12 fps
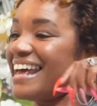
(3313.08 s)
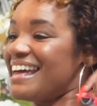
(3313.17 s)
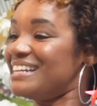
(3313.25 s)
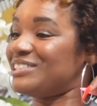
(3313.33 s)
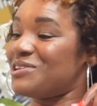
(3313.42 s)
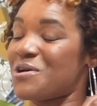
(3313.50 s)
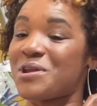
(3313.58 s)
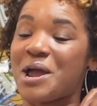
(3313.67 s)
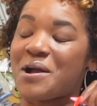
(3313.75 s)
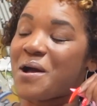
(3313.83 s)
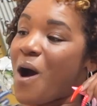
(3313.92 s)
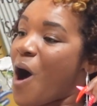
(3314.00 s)
God
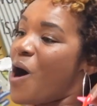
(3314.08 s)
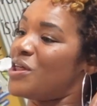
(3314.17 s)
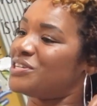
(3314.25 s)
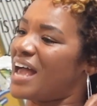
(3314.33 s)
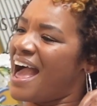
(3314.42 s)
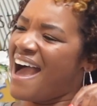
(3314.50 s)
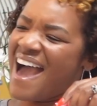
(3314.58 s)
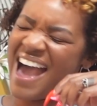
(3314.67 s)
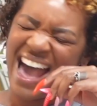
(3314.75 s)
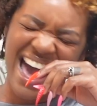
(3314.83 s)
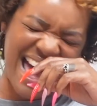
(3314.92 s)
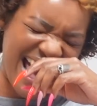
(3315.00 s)
is on the main
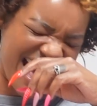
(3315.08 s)
line.